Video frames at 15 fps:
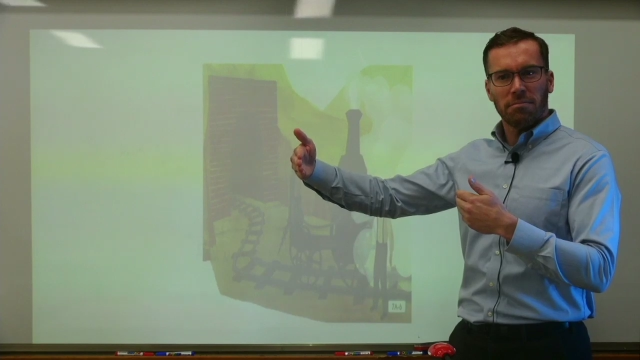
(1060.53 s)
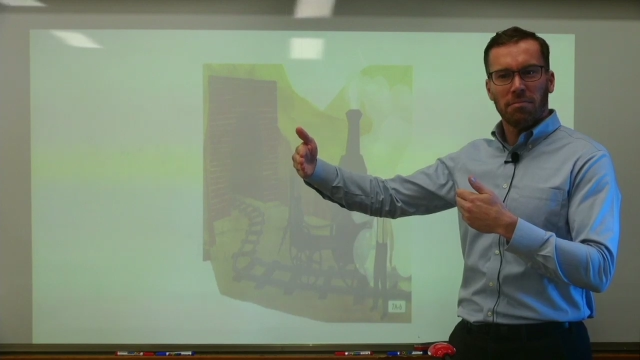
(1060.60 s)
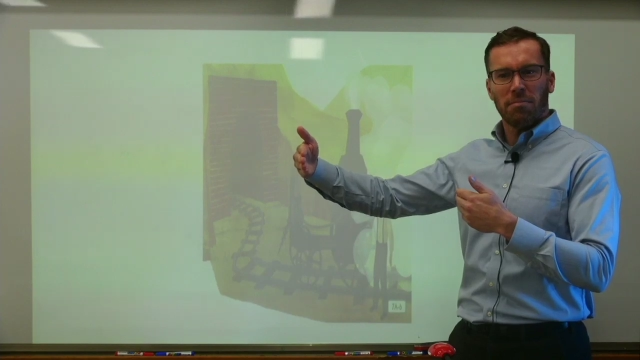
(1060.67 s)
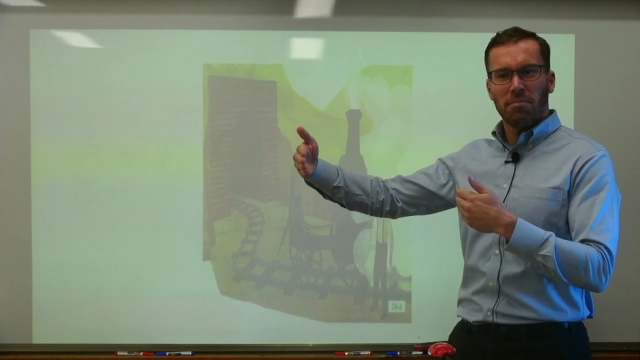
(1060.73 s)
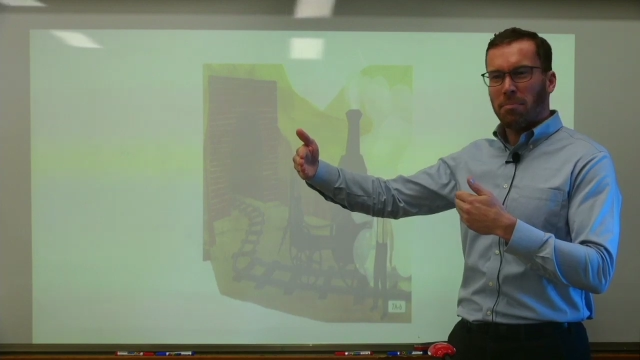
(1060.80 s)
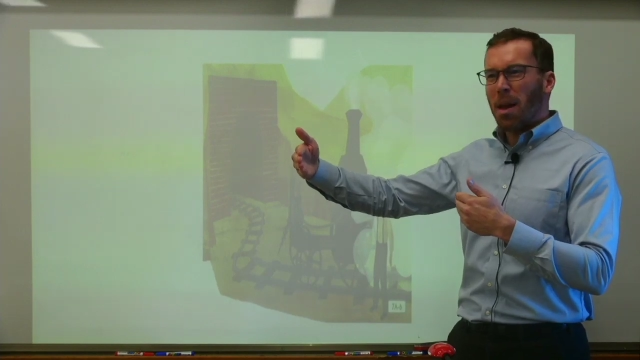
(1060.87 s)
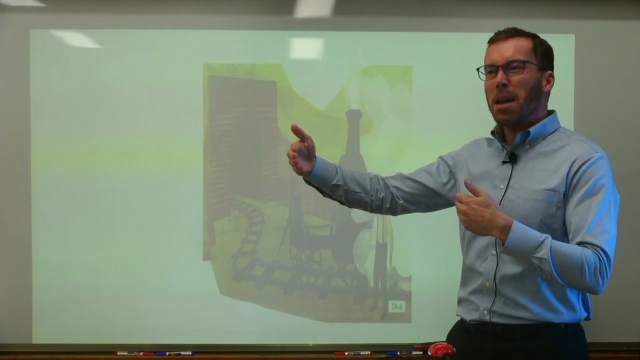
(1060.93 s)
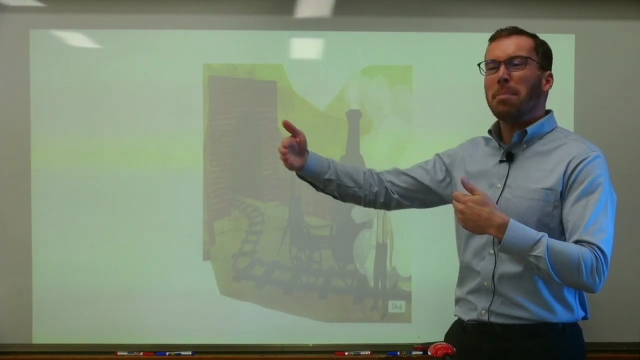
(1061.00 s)

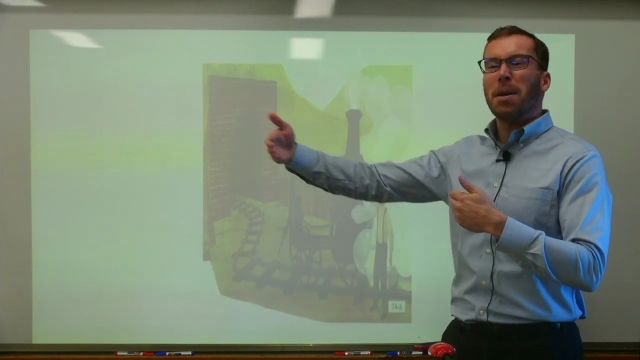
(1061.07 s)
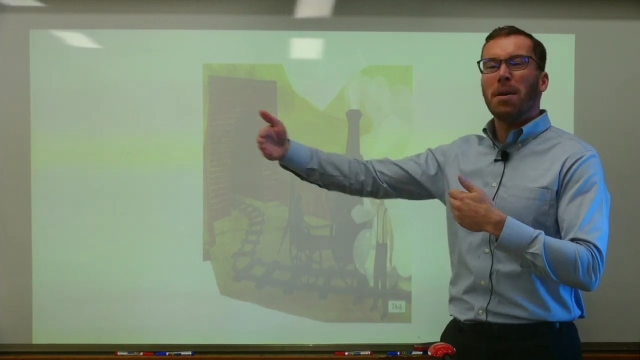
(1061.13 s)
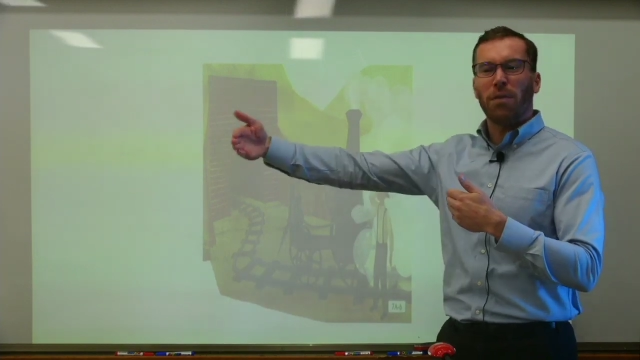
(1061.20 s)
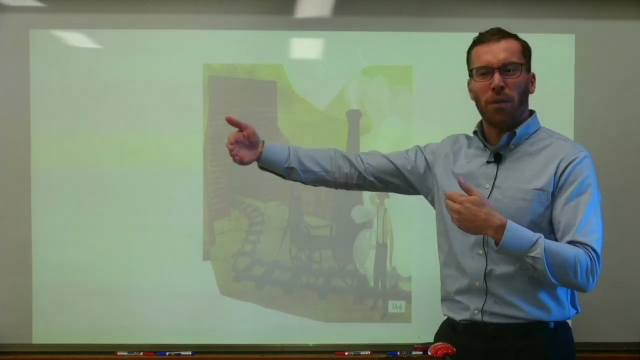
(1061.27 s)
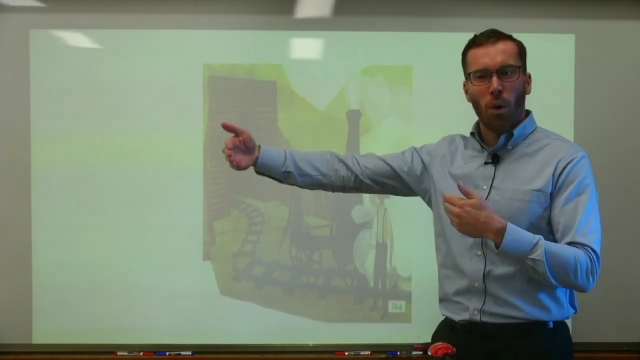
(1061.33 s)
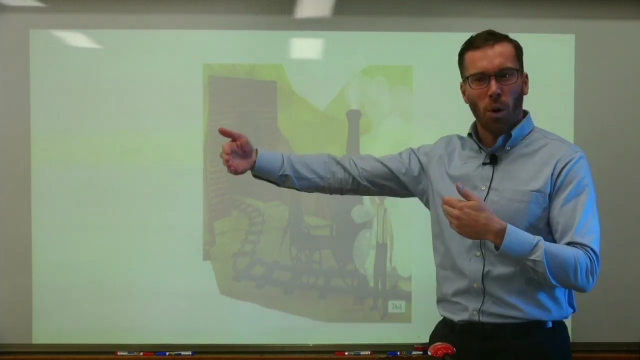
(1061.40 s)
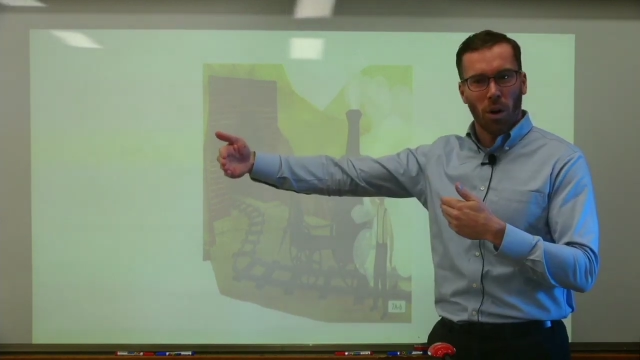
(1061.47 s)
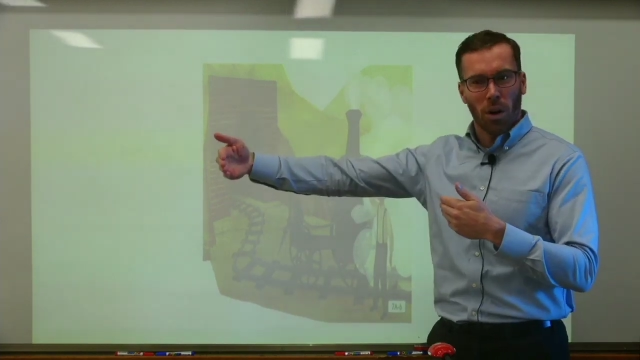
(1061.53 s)
Maybe
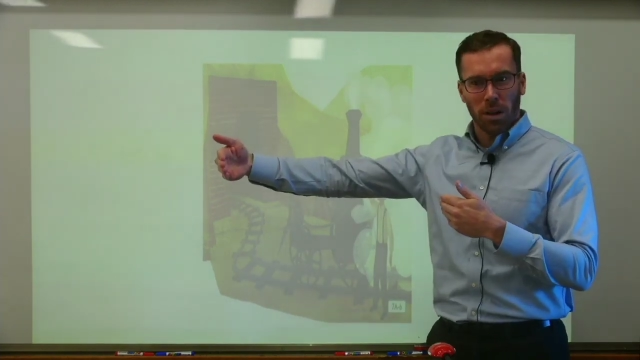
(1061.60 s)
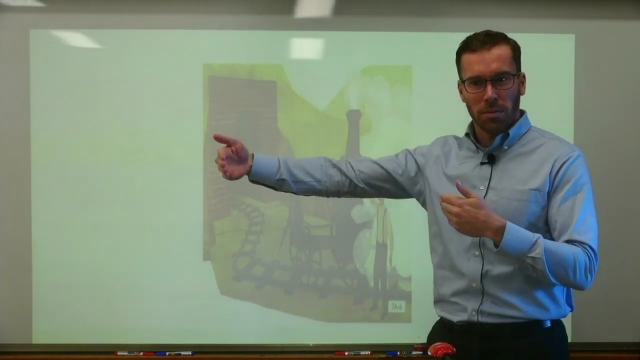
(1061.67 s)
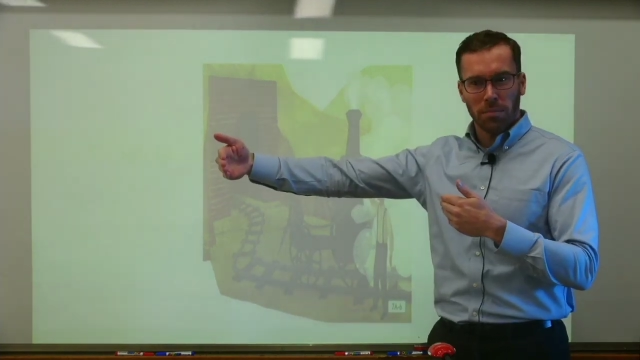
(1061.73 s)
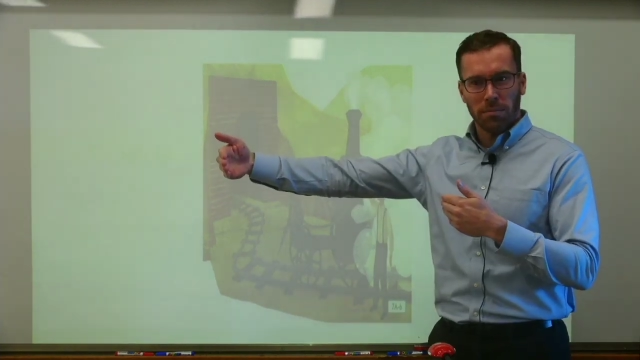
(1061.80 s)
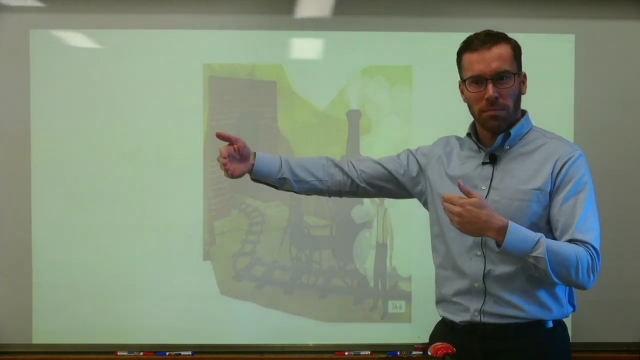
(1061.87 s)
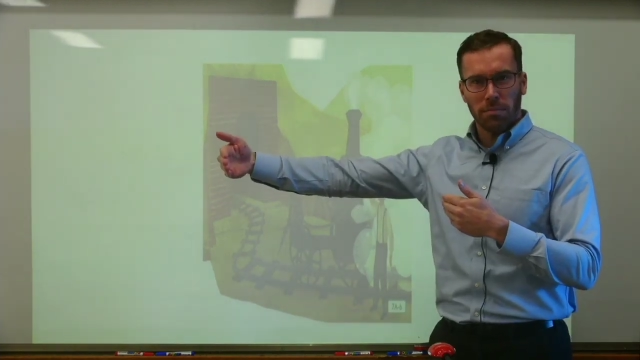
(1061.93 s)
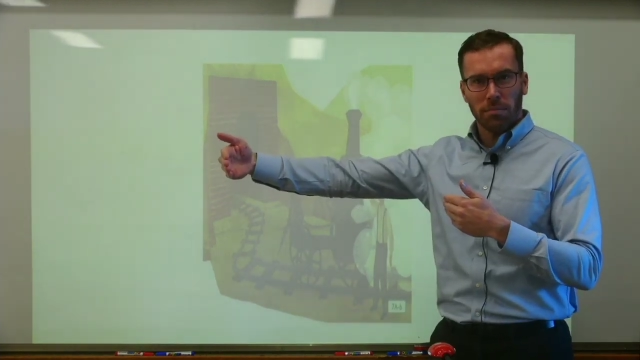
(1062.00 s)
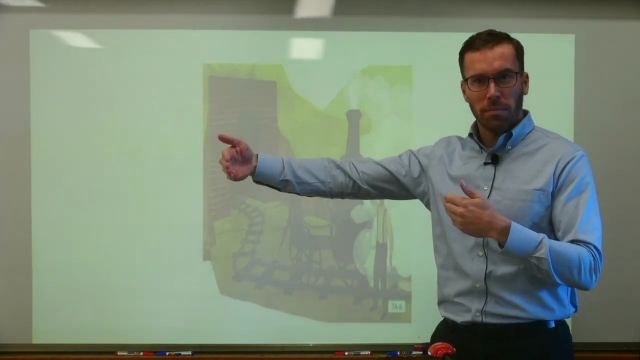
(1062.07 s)
4.
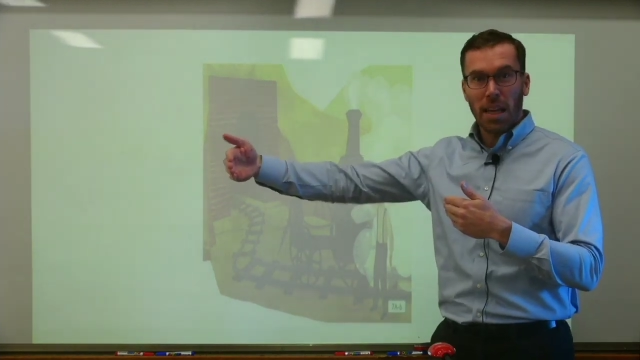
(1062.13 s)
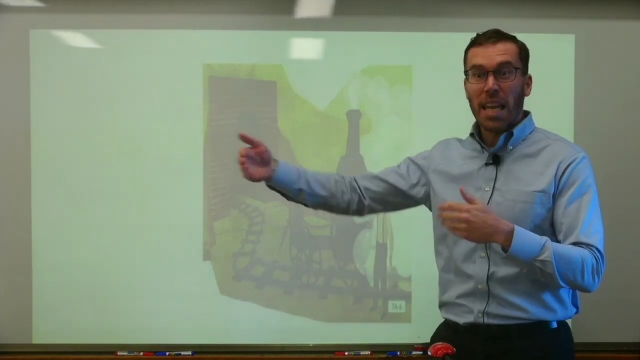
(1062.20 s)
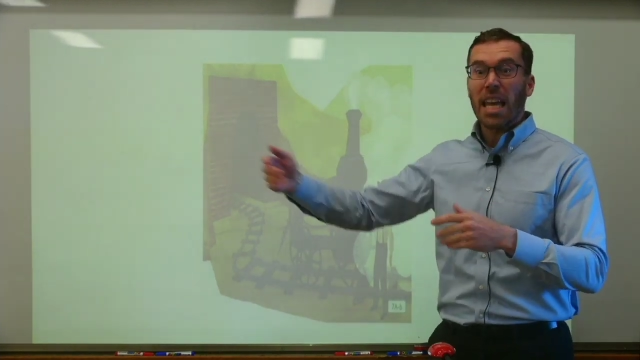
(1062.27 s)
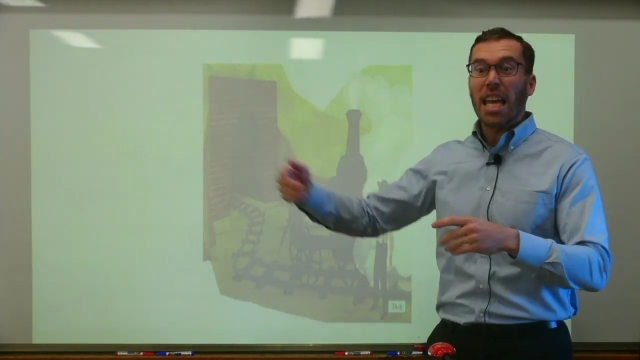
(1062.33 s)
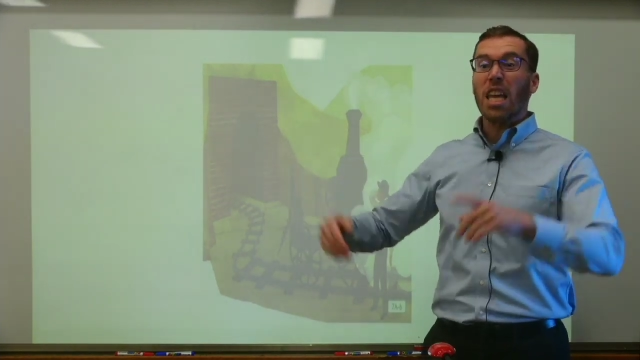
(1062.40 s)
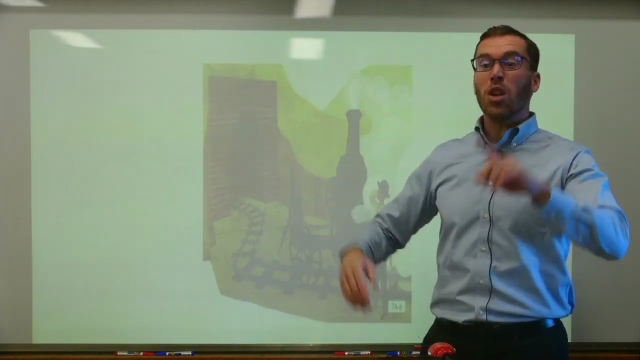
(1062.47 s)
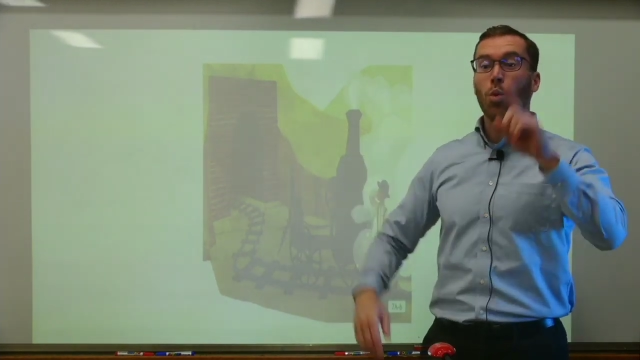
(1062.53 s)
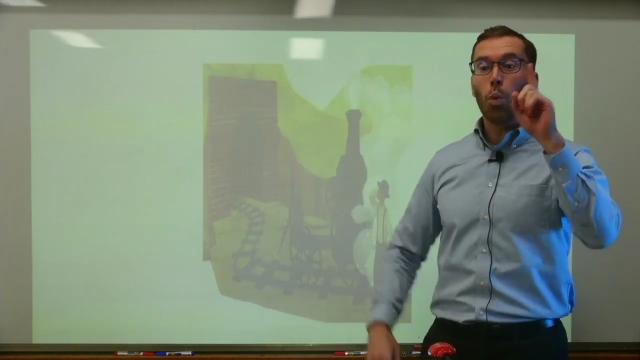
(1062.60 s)

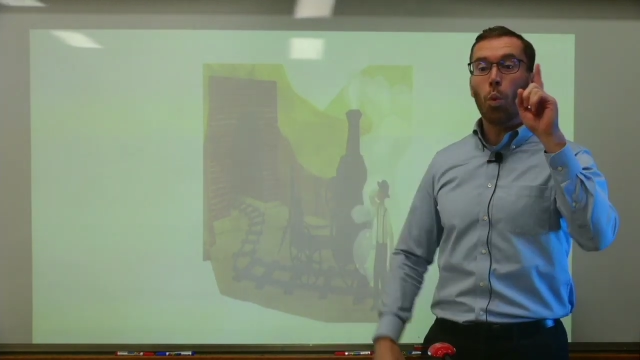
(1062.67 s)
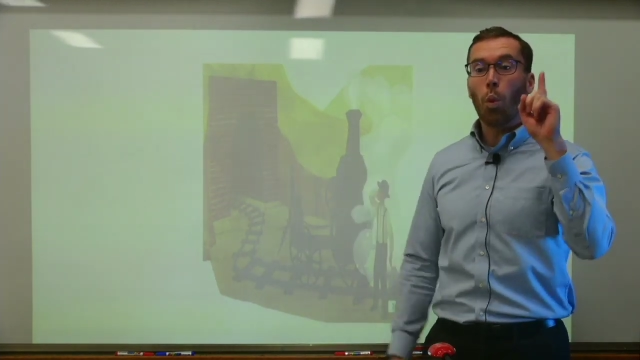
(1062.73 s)
In